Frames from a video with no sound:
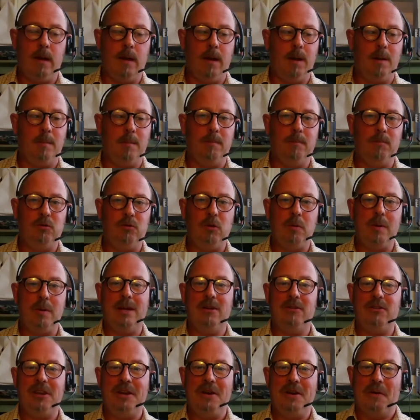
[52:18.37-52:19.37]
um,
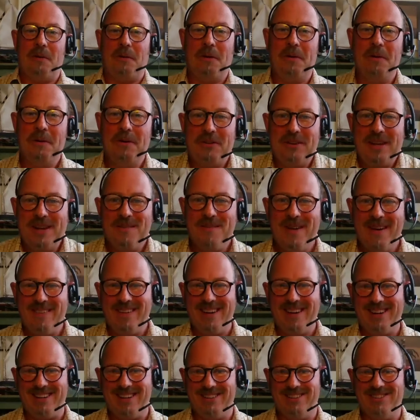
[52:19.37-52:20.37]
doing a deal with the
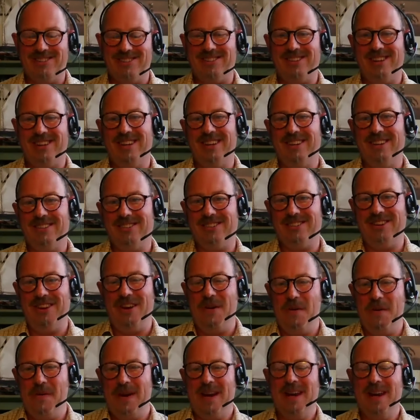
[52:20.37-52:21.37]
Americans
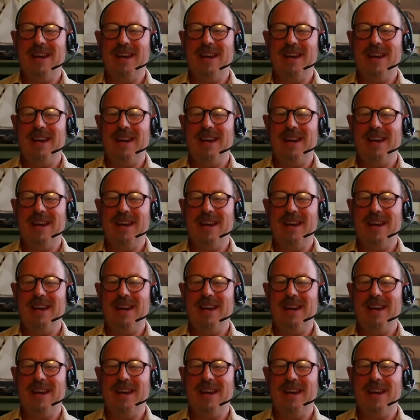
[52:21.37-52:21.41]
to,